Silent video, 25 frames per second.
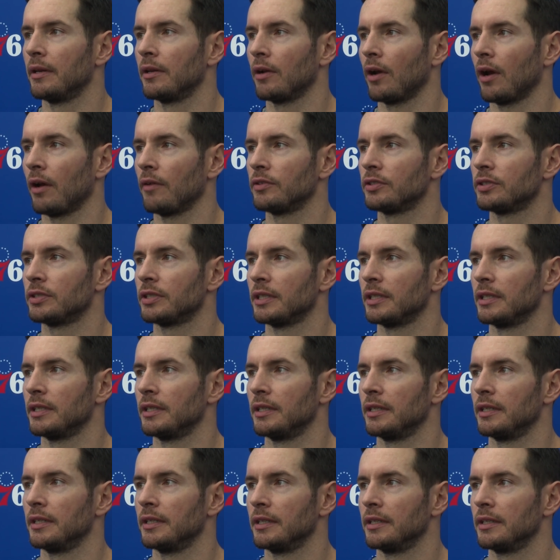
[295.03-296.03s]
Obviously,
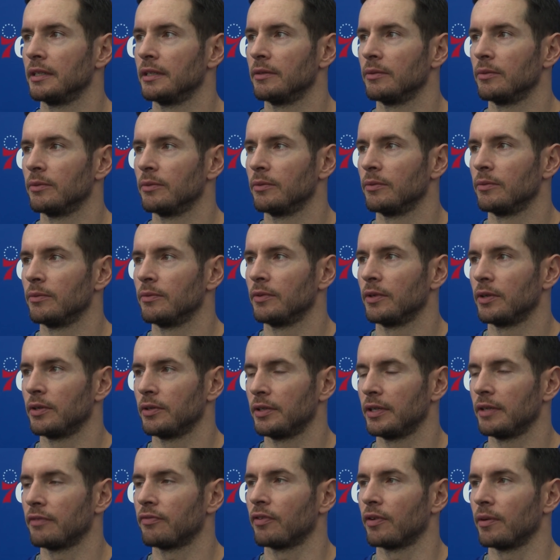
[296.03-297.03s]
they're
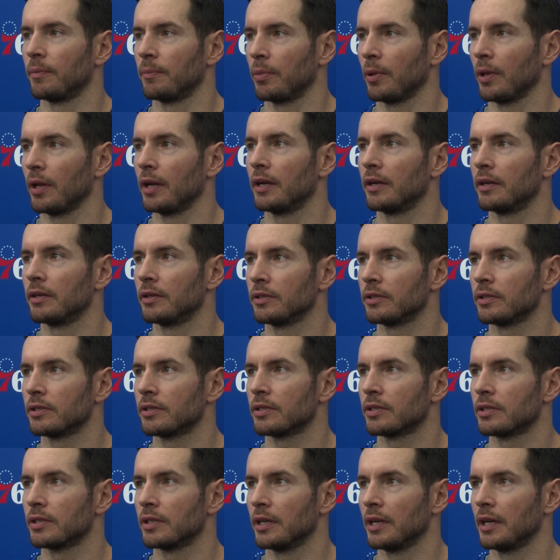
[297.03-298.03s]
different
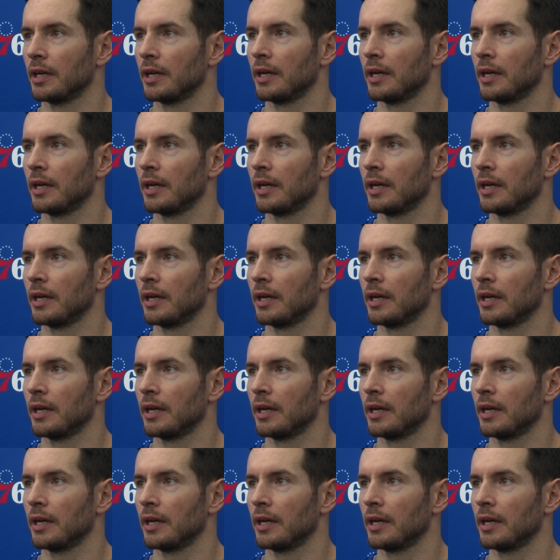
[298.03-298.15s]
players.